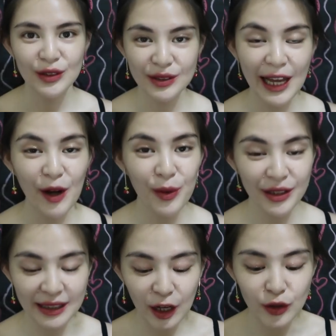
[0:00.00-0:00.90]
So now
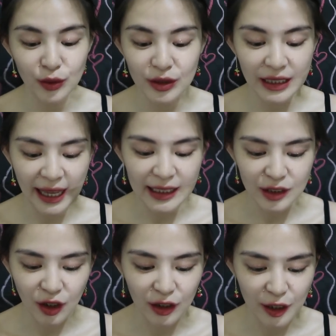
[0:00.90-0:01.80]
we're down to the
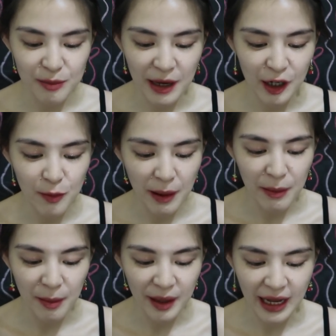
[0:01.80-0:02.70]
last color bago pa
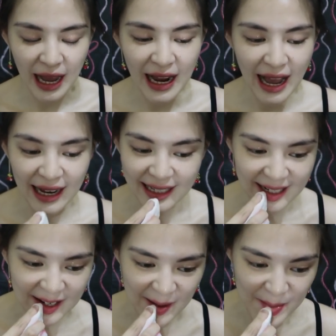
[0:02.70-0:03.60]
mamaga ang
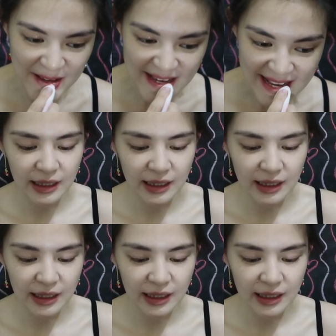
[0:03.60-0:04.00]
aking lips.